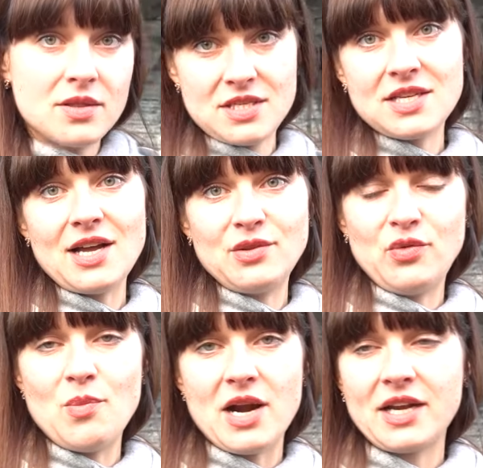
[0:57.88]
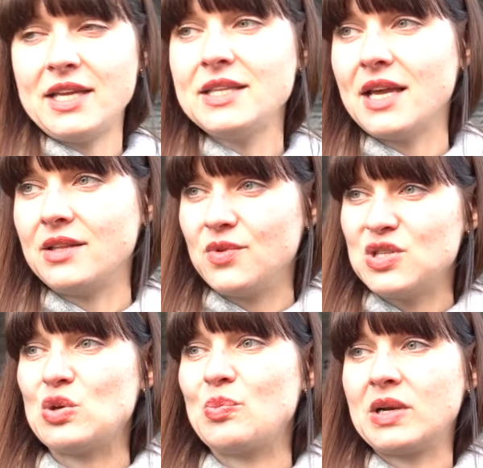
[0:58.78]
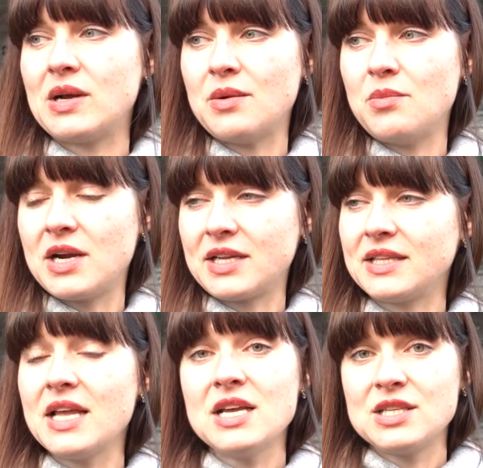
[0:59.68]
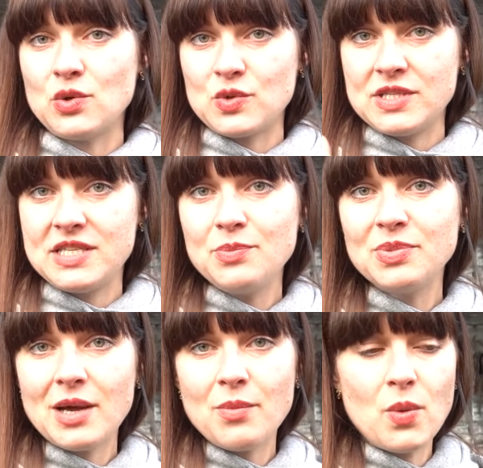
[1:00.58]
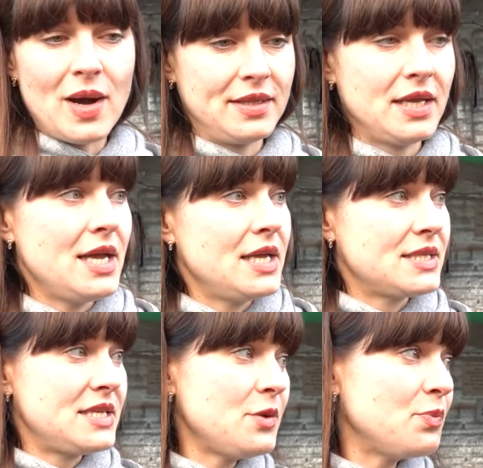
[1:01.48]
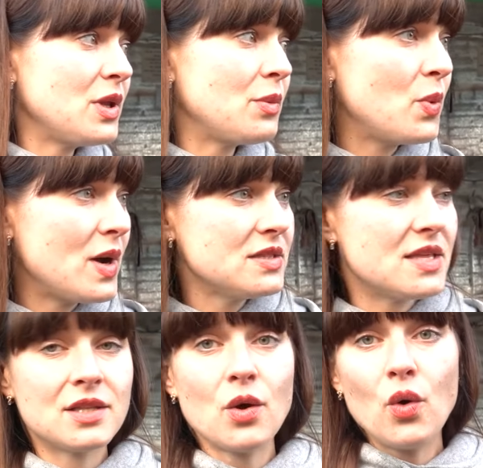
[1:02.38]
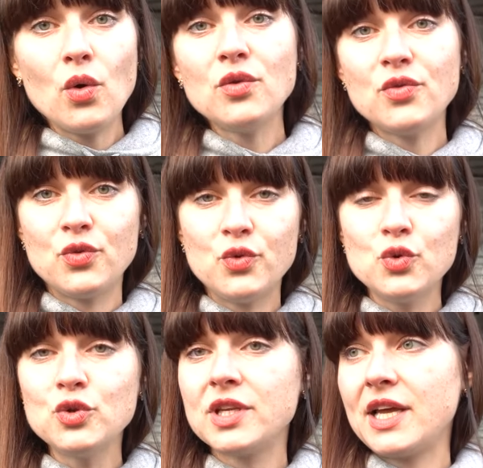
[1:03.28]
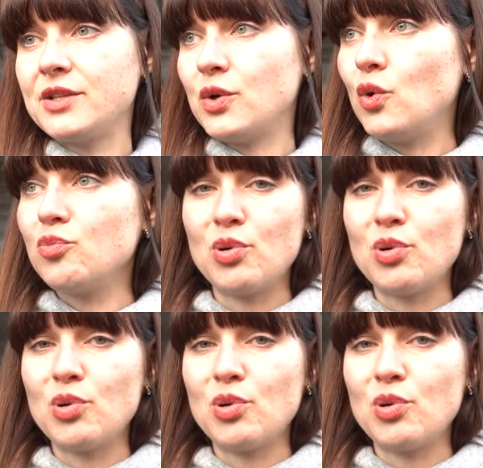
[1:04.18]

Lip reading: this kind of market and this supermarket? So tip number one. Tip number one, that all food and all